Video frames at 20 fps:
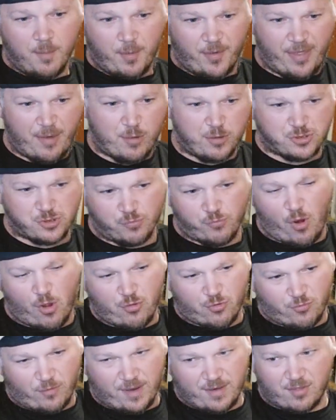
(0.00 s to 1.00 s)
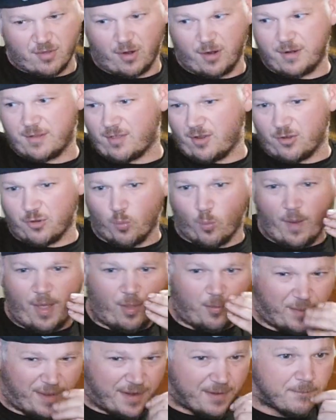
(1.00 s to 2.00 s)
well, that was your roast rate. Sorry, it's
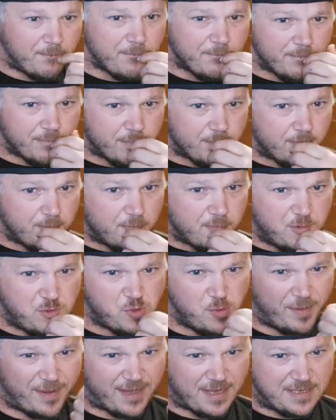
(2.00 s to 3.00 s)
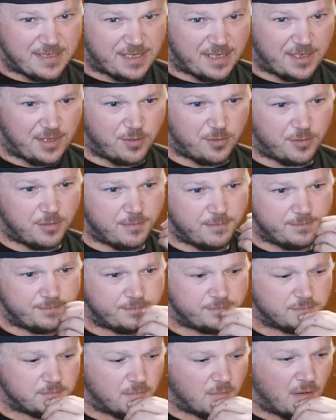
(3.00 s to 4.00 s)
underwhelming. To be continued.
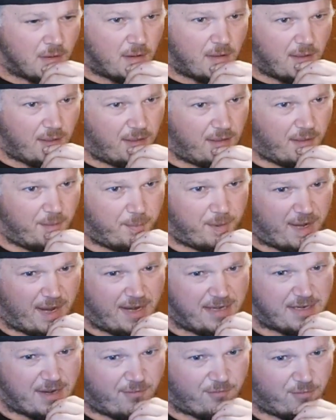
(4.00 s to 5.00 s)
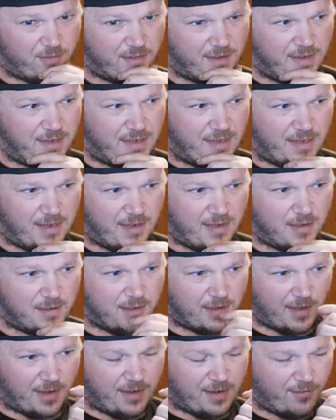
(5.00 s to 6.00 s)
But I definitely need
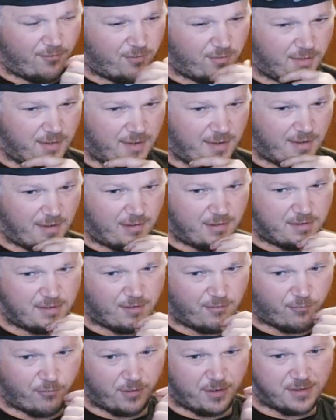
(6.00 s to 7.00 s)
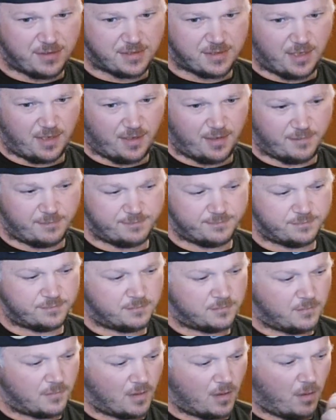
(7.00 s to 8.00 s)
different
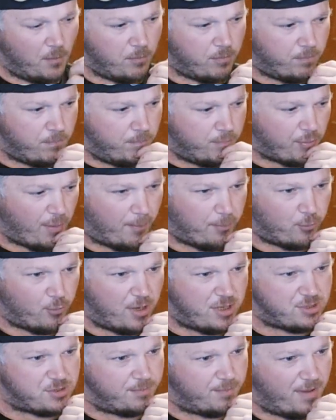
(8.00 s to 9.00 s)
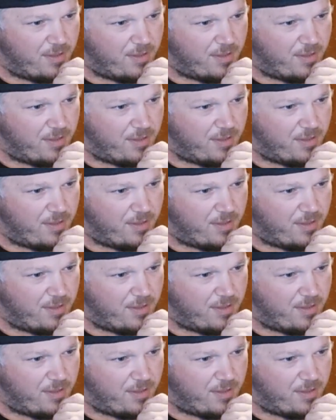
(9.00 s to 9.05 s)
preparation